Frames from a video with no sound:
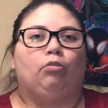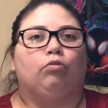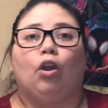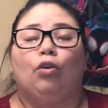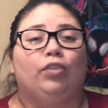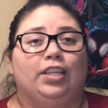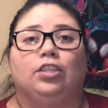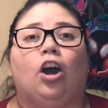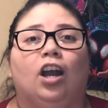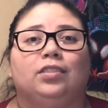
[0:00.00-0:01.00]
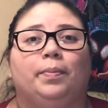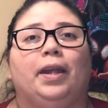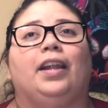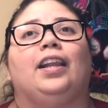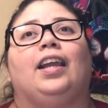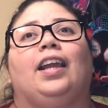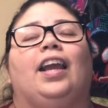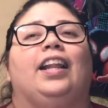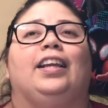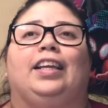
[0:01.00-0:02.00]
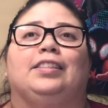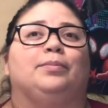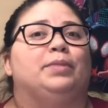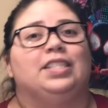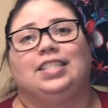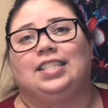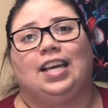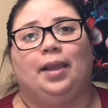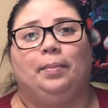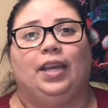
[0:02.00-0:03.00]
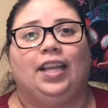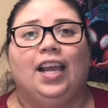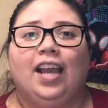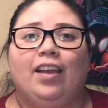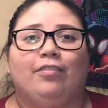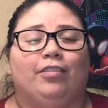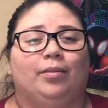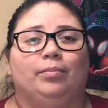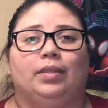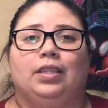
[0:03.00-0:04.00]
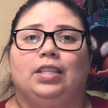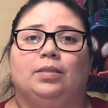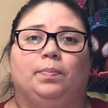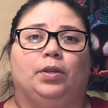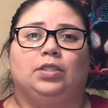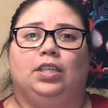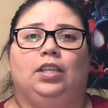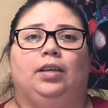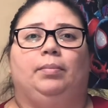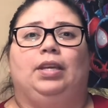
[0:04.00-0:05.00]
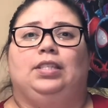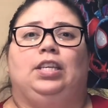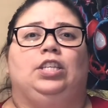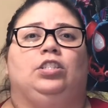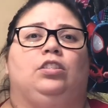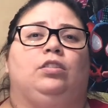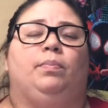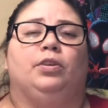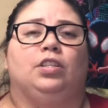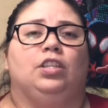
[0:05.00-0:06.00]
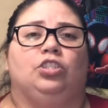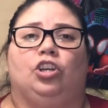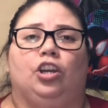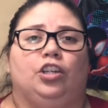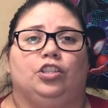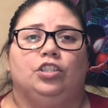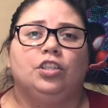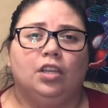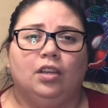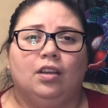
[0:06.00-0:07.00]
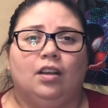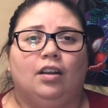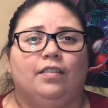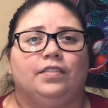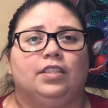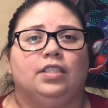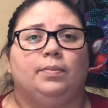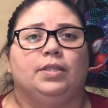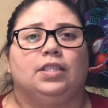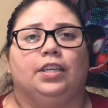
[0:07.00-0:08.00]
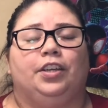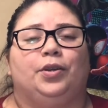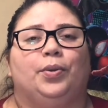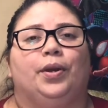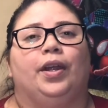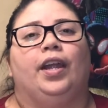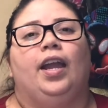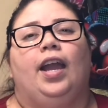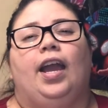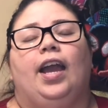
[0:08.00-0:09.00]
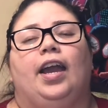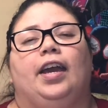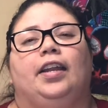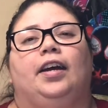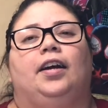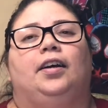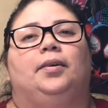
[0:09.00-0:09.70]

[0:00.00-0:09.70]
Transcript: crow that talks apparently, and it gives him his assignment from this person. I'm guessing he's the person in charge of the demon slayer corps, and